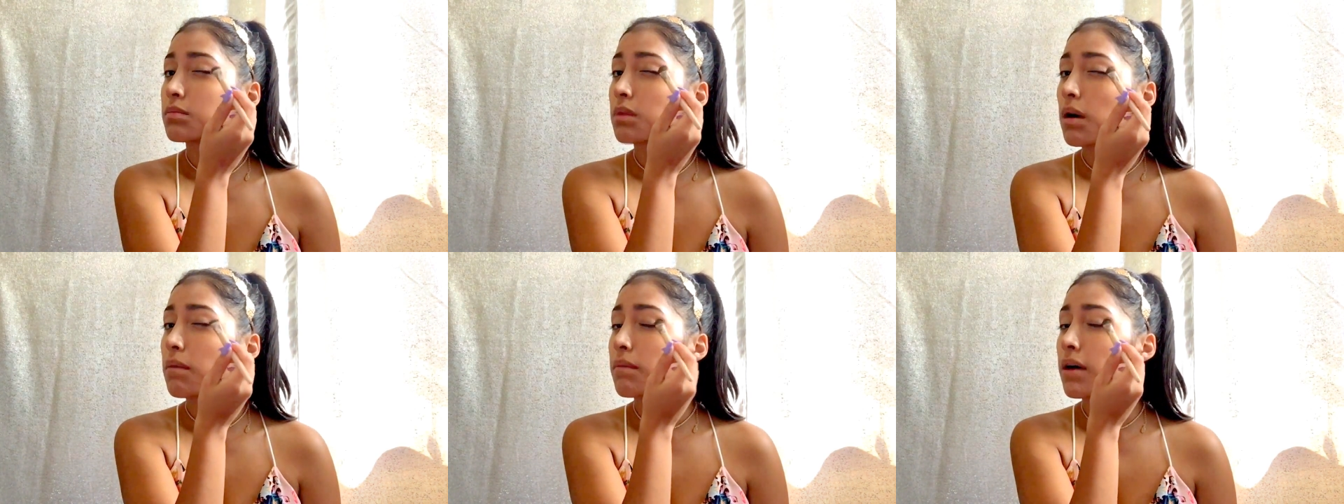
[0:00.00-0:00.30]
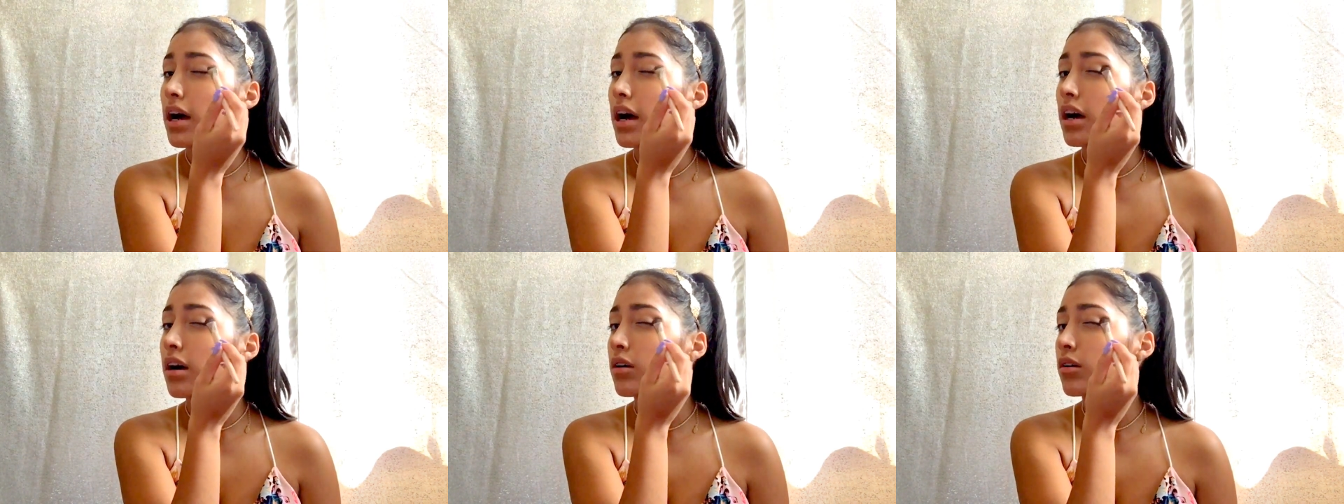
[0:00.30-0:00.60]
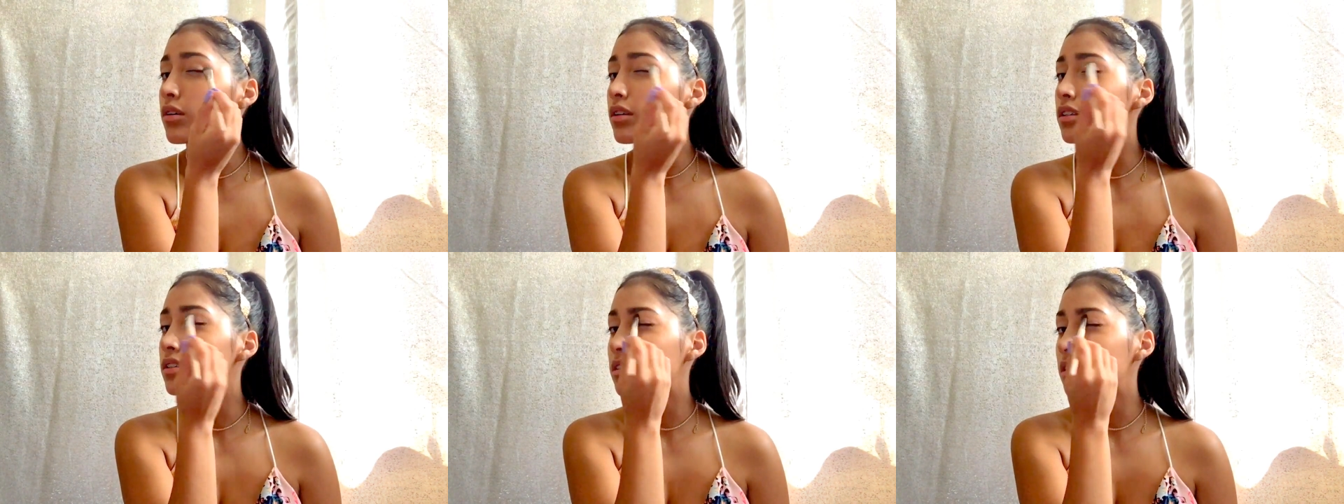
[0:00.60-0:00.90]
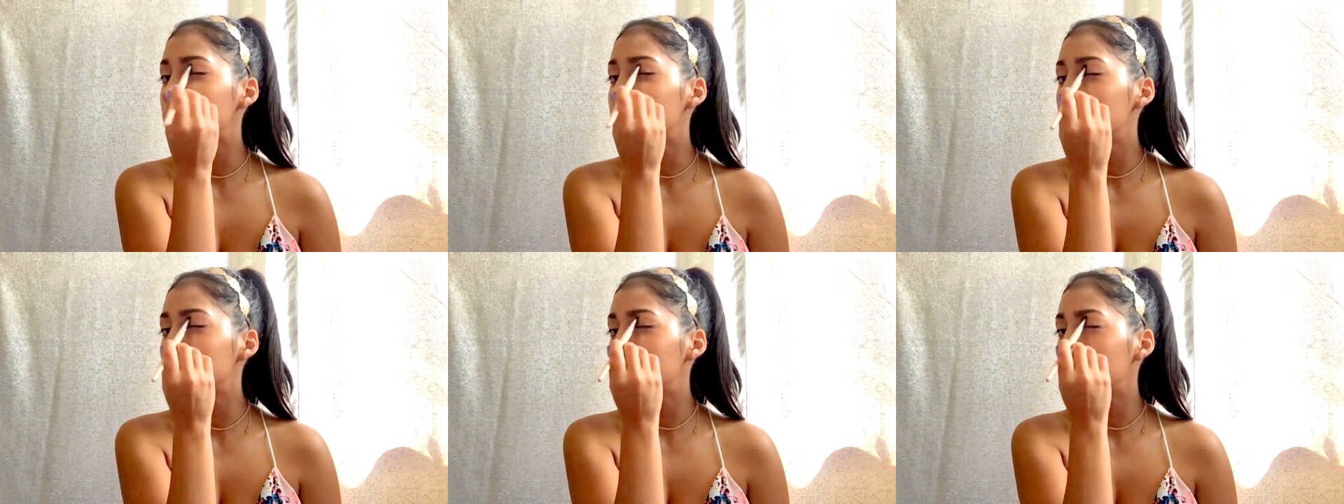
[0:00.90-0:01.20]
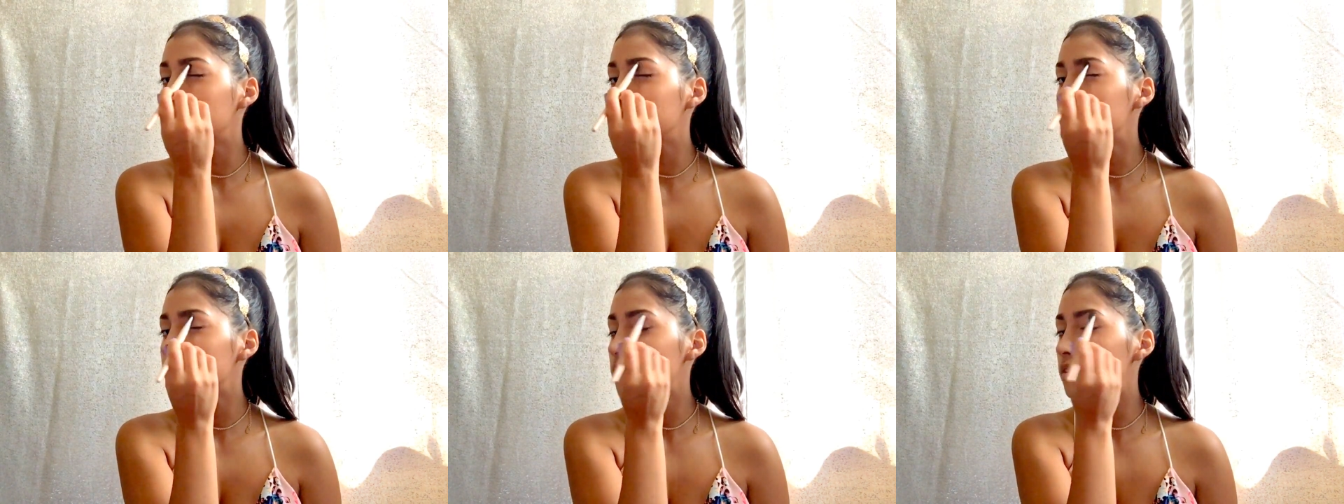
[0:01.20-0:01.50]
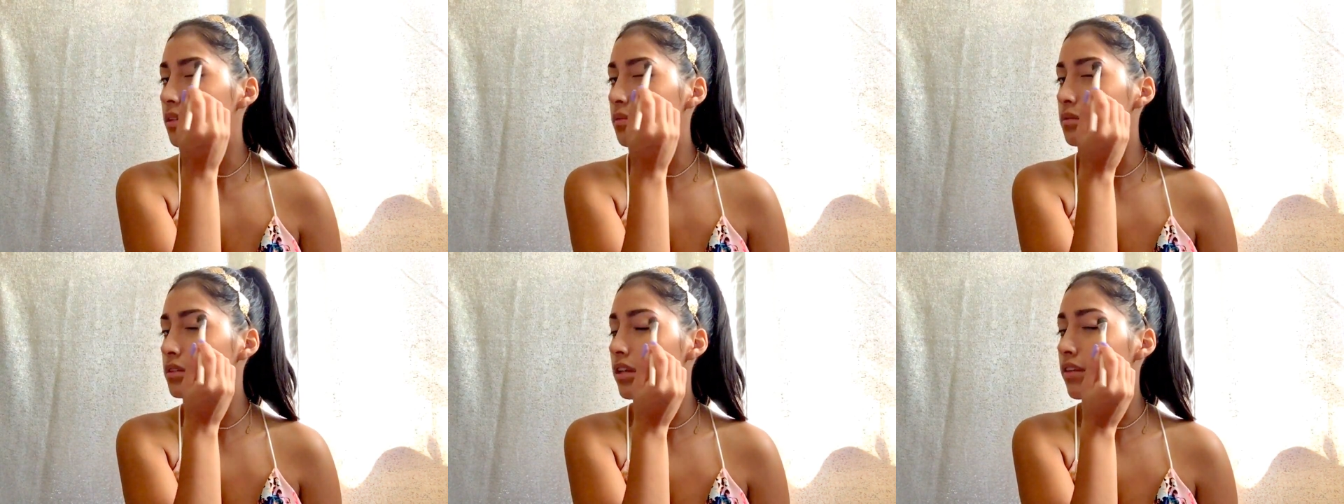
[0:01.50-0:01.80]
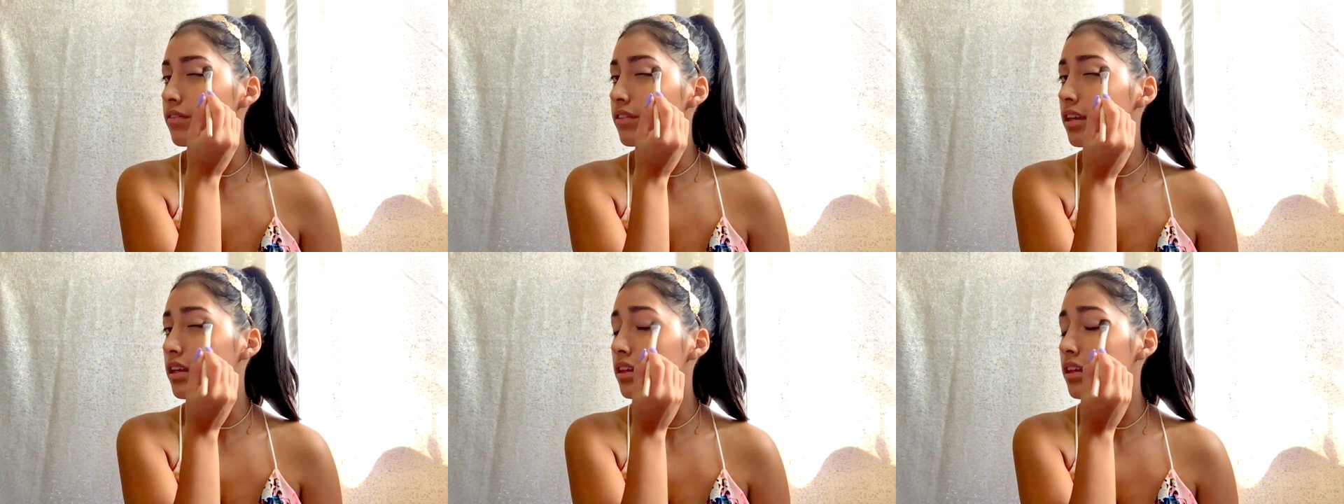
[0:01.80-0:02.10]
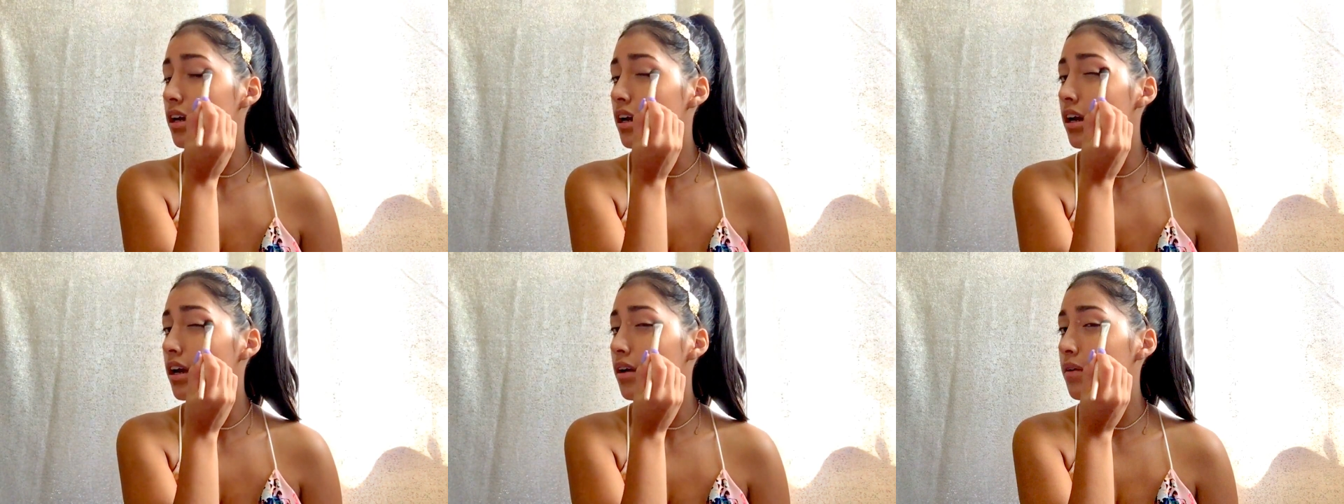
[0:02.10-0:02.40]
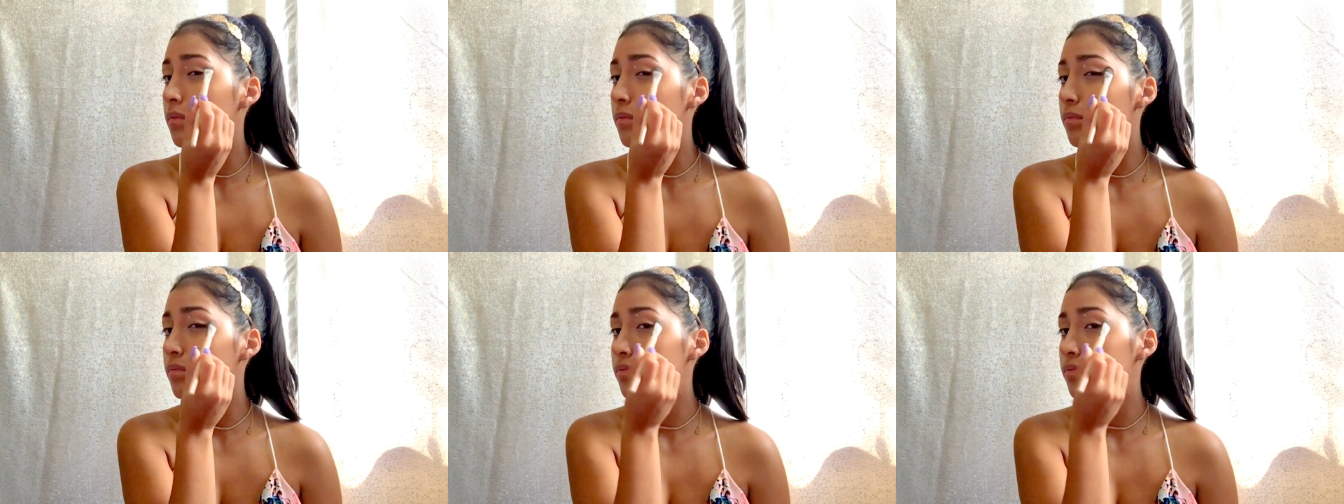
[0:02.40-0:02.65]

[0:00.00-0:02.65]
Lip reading: pop out or something, some stuff like that.